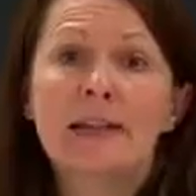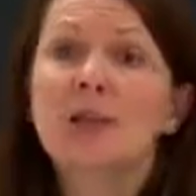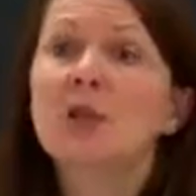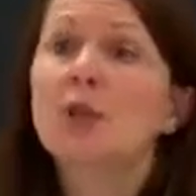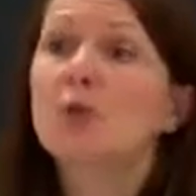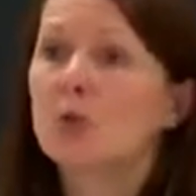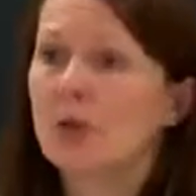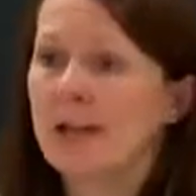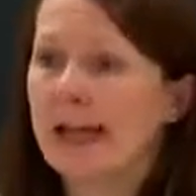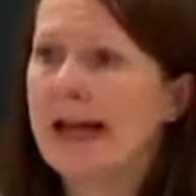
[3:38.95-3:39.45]

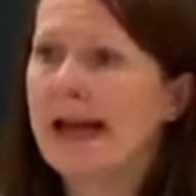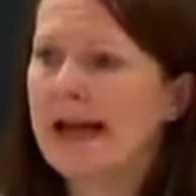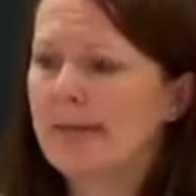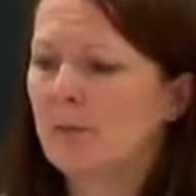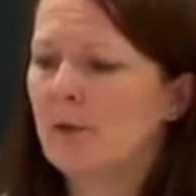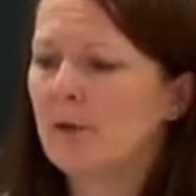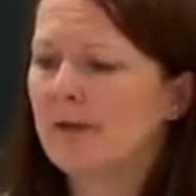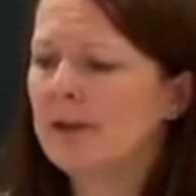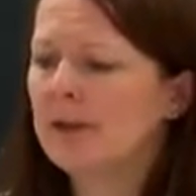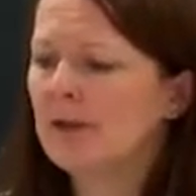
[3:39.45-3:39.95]
look at
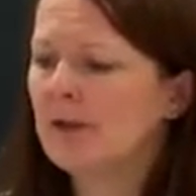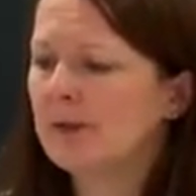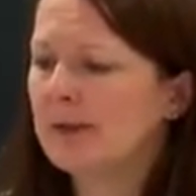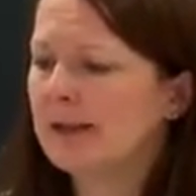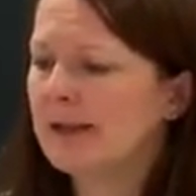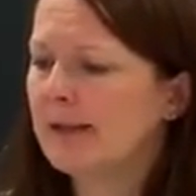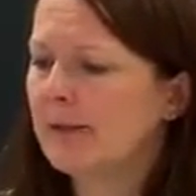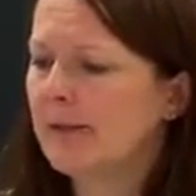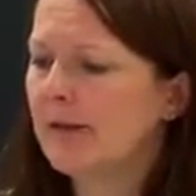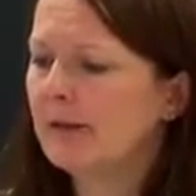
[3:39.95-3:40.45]
what they're
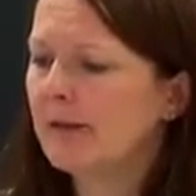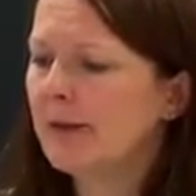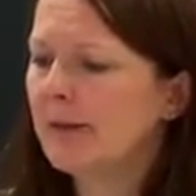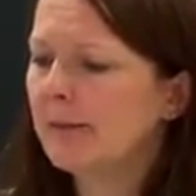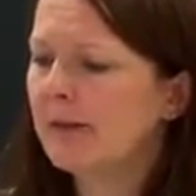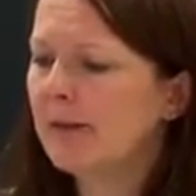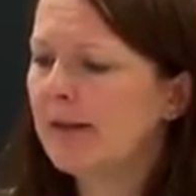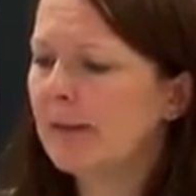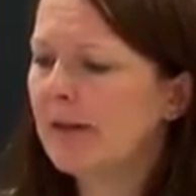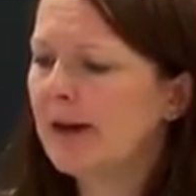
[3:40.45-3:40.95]
doing in the
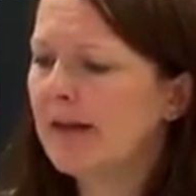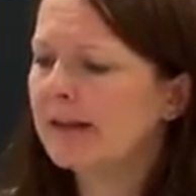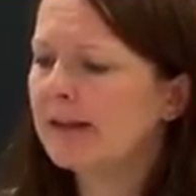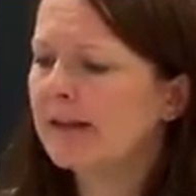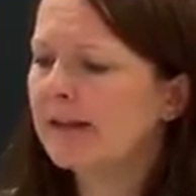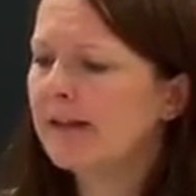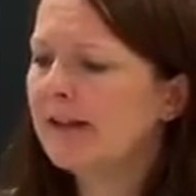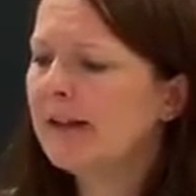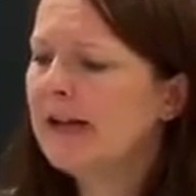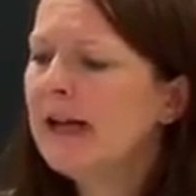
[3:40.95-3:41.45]
terms of their
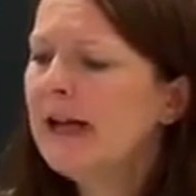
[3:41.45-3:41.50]
practice.